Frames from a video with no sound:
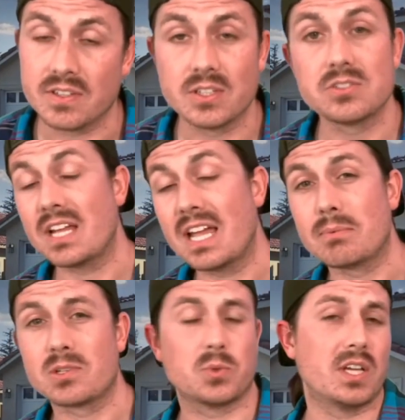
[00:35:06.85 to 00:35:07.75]
And those
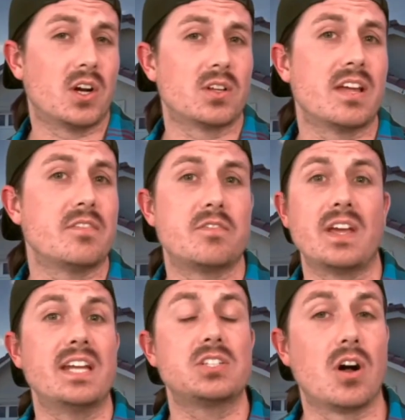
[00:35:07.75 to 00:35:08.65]
neighbors, when they heard that
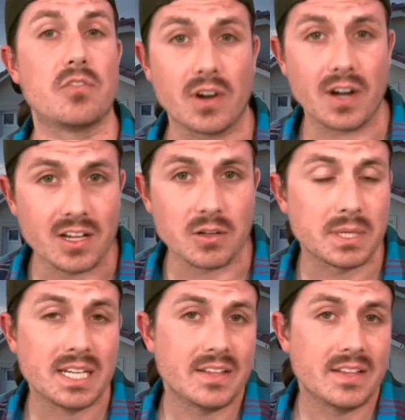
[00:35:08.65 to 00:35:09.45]
faint call for help,